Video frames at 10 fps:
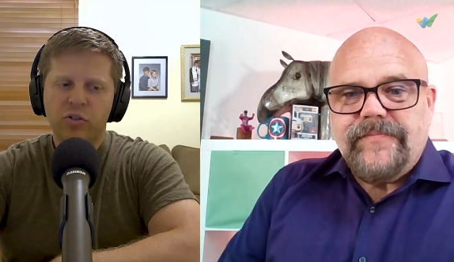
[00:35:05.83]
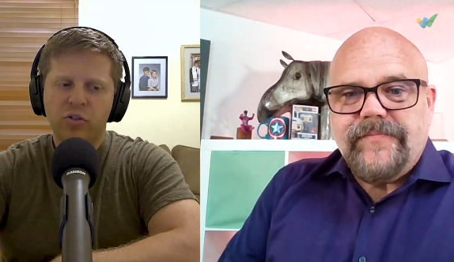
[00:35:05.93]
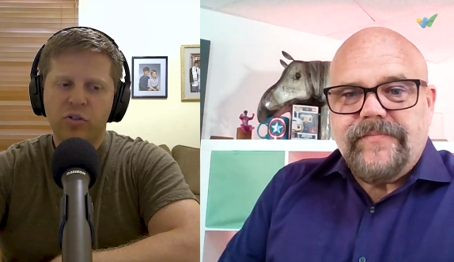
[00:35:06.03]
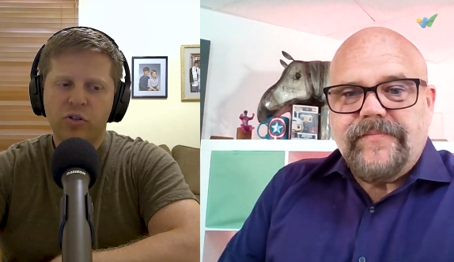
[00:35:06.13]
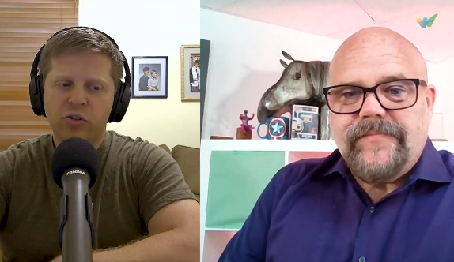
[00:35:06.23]

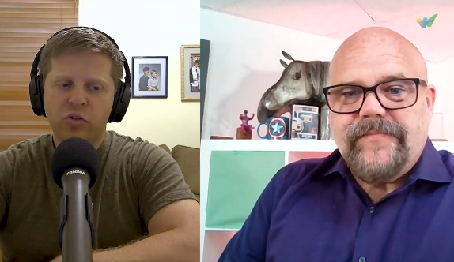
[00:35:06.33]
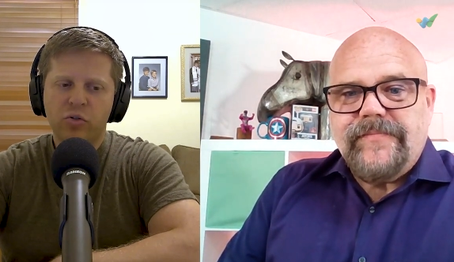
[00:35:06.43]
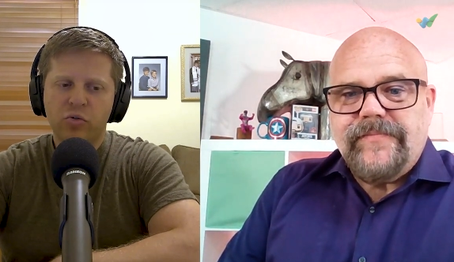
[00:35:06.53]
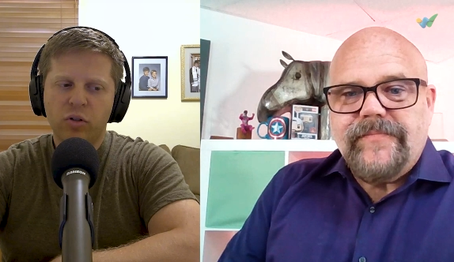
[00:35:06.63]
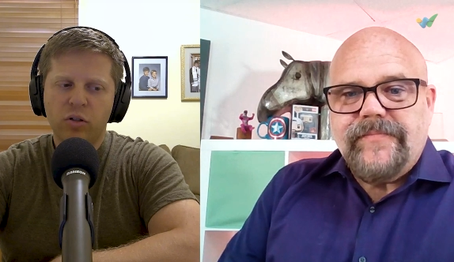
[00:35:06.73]

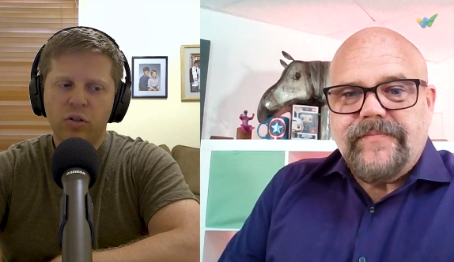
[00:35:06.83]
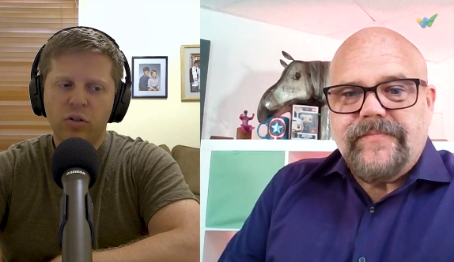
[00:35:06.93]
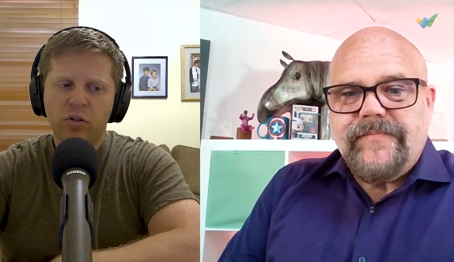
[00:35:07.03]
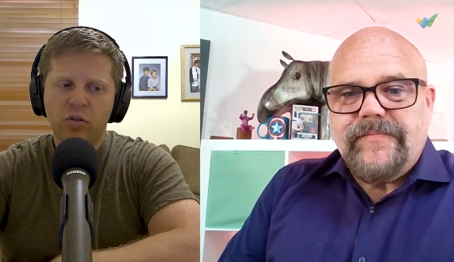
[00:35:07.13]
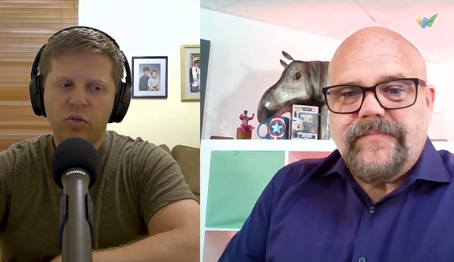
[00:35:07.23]
Speaker 1: So,
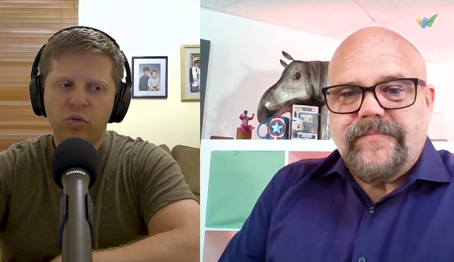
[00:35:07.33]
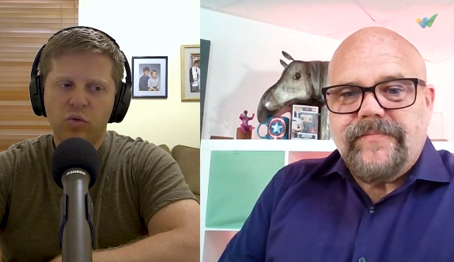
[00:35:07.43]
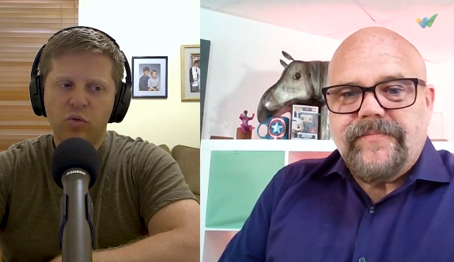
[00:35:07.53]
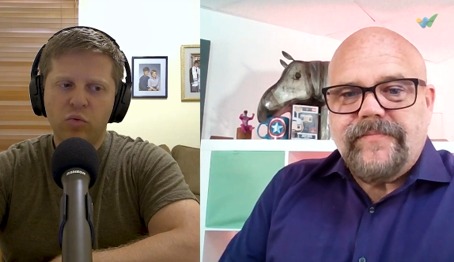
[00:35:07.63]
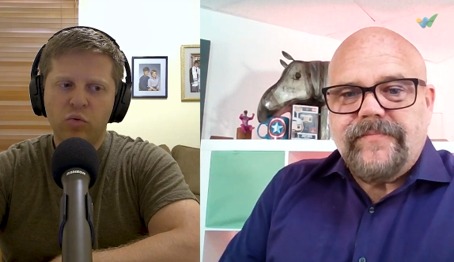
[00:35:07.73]

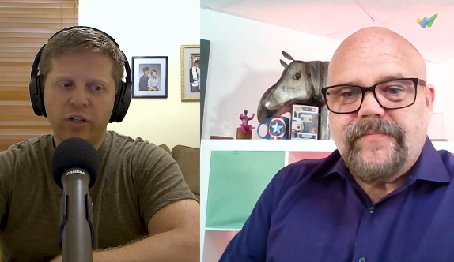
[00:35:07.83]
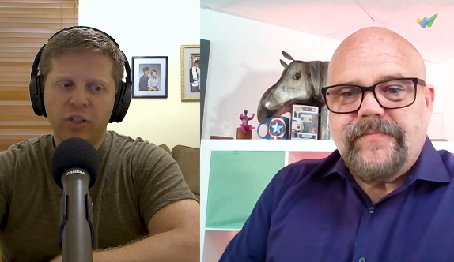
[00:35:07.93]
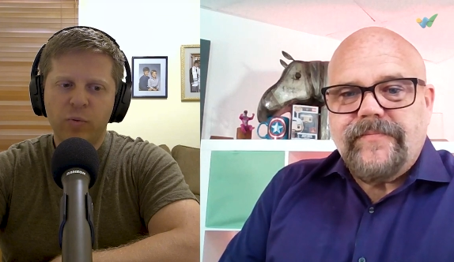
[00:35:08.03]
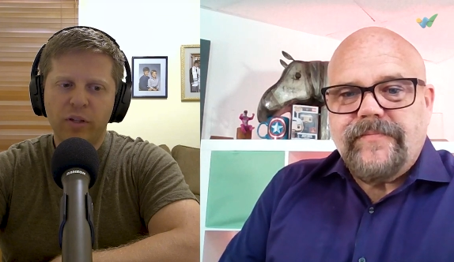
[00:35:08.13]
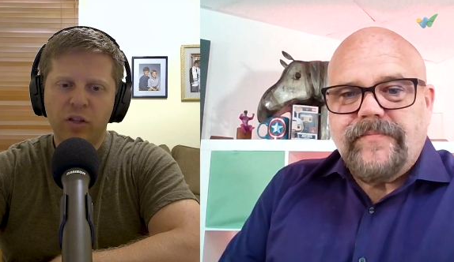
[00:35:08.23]
what
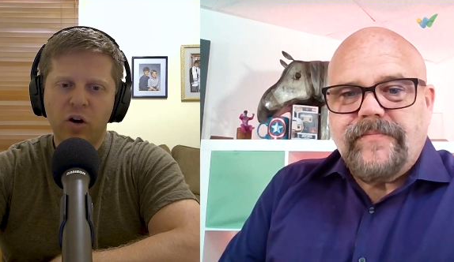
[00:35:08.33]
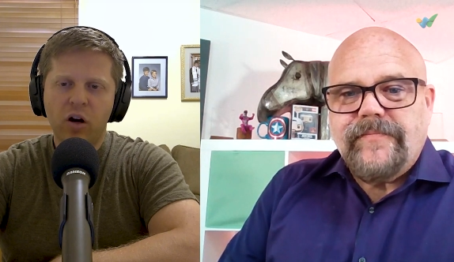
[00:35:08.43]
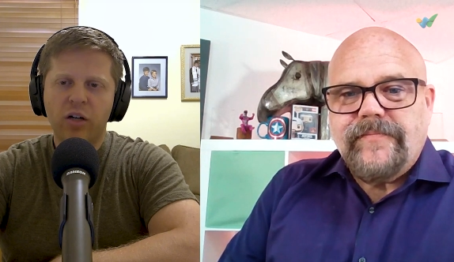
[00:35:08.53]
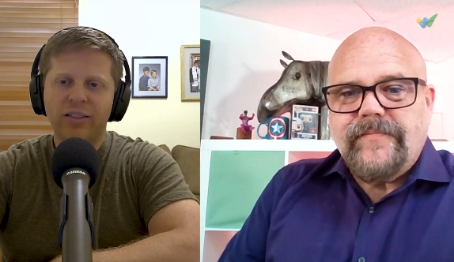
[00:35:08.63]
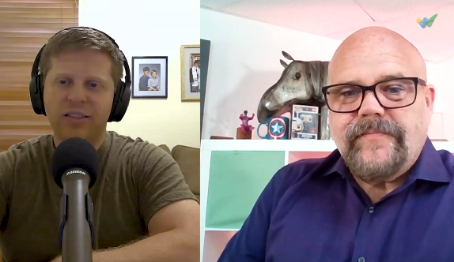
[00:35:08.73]
has been the
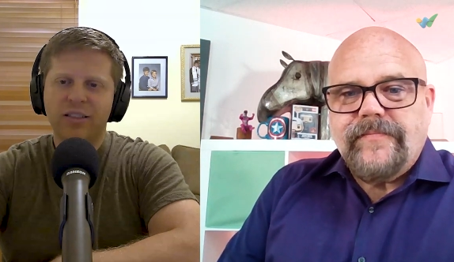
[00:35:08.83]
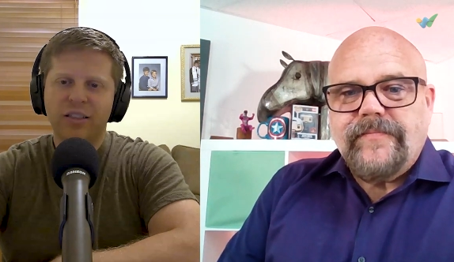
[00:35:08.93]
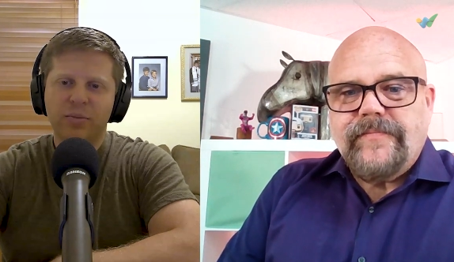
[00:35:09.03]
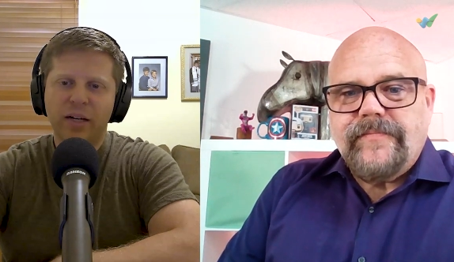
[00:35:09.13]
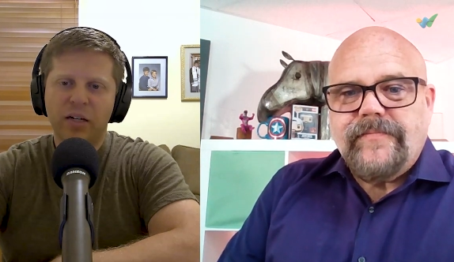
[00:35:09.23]
hardest
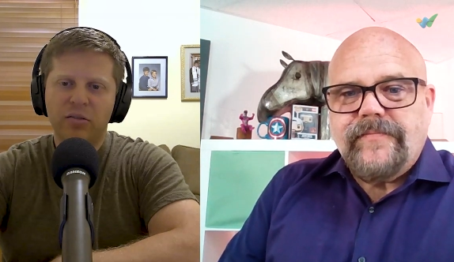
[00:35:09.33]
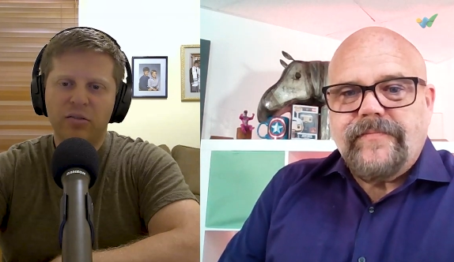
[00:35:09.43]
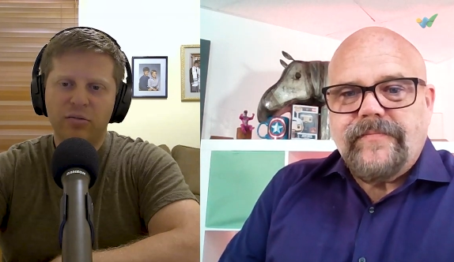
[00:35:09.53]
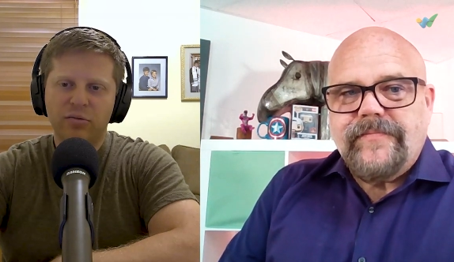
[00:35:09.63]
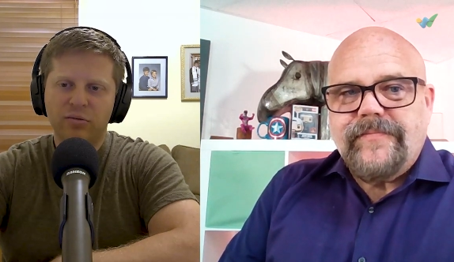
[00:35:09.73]
thing about
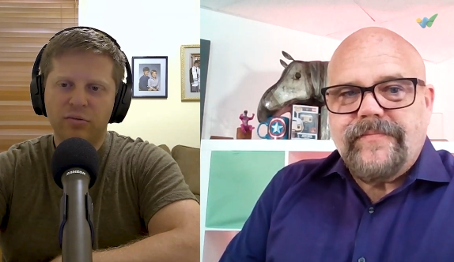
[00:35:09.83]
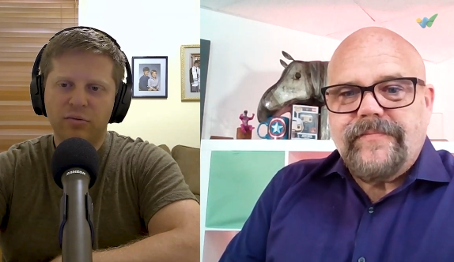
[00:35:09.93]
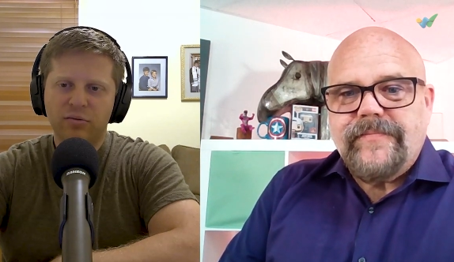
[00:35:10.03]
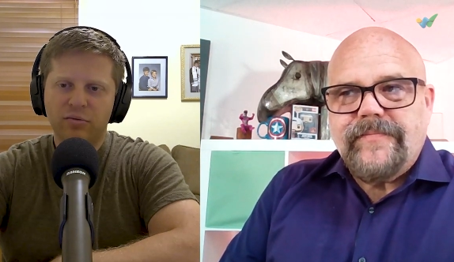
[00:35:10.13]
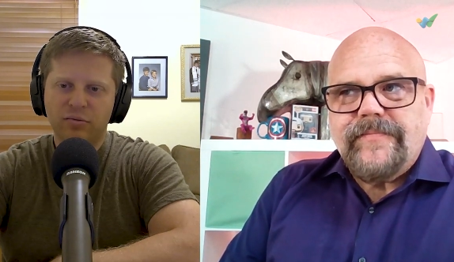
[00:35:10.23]

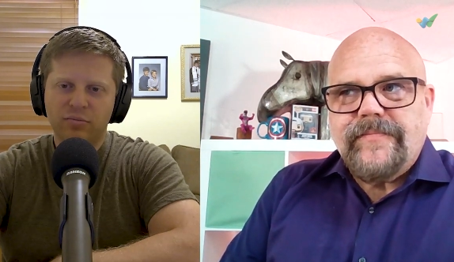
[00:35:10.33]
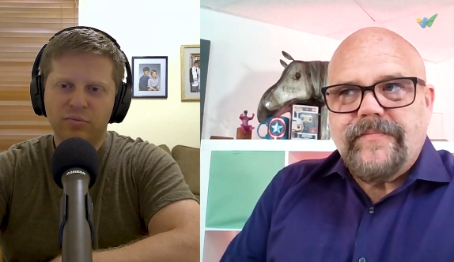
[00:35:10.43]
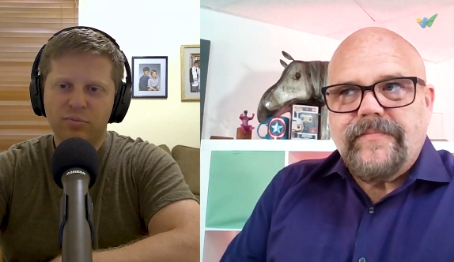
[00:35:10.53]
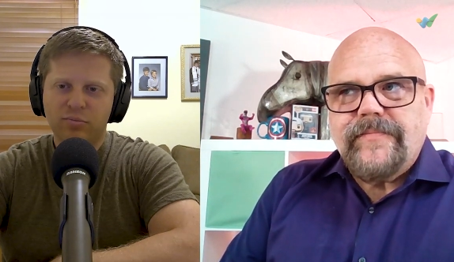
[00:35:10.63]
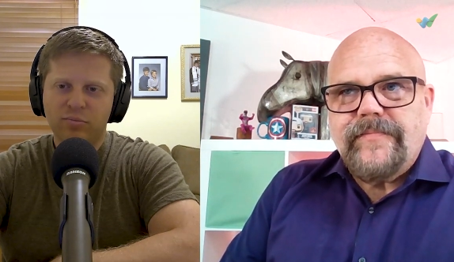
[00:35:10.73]

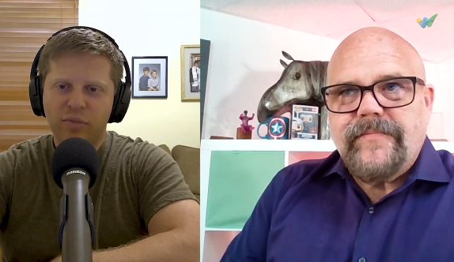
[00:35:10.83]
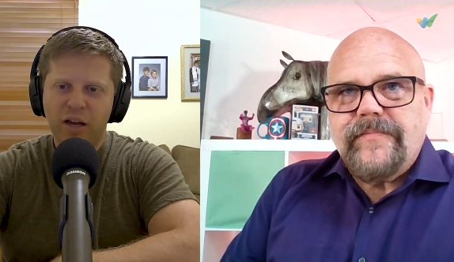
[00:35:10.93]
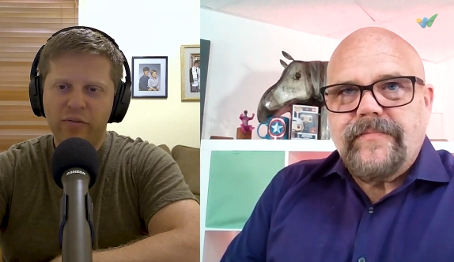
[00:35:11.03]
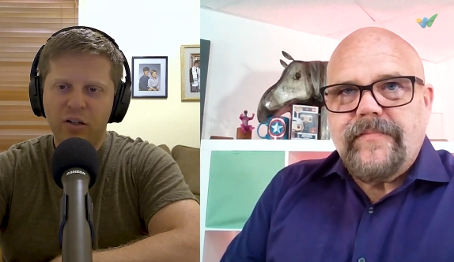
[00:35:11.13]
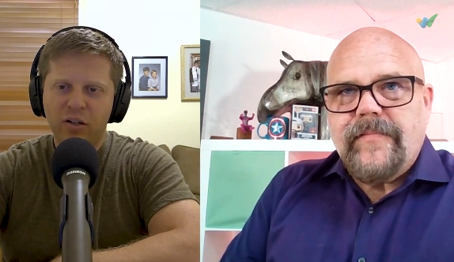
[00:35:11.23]

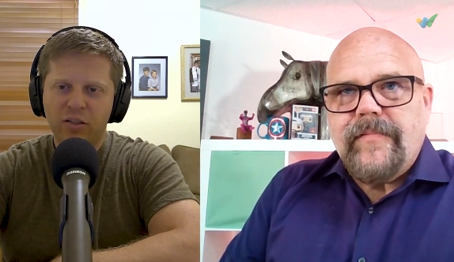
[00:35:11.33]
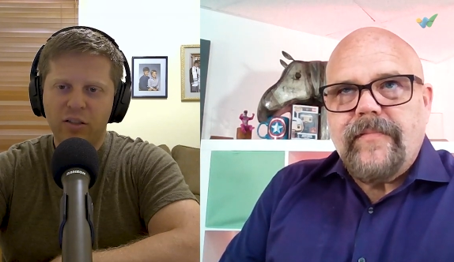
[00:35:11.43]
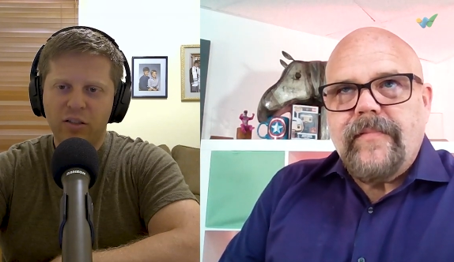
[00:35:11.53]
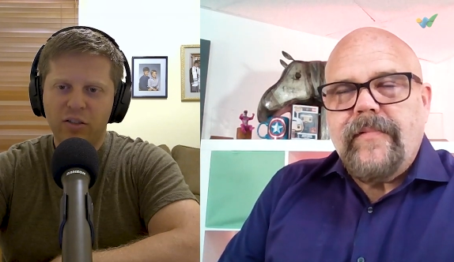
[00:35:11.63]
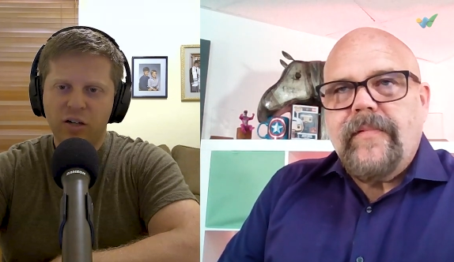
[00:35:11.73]
having an
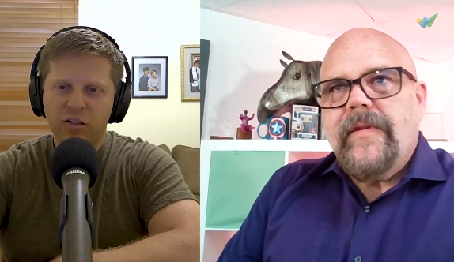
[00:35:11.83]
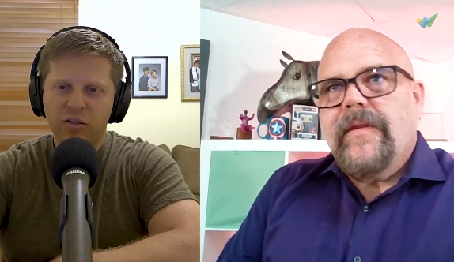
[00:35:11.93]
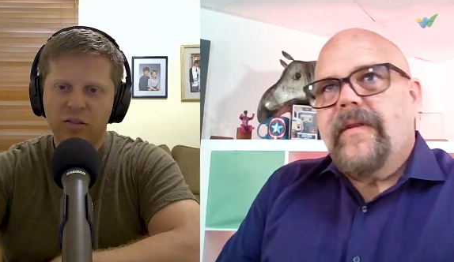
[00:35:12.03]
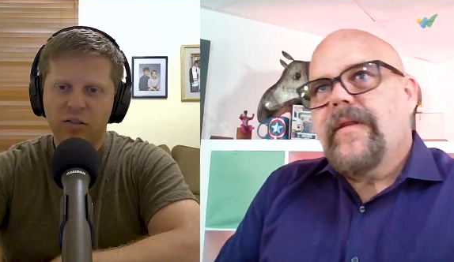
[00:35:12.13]
autistic child?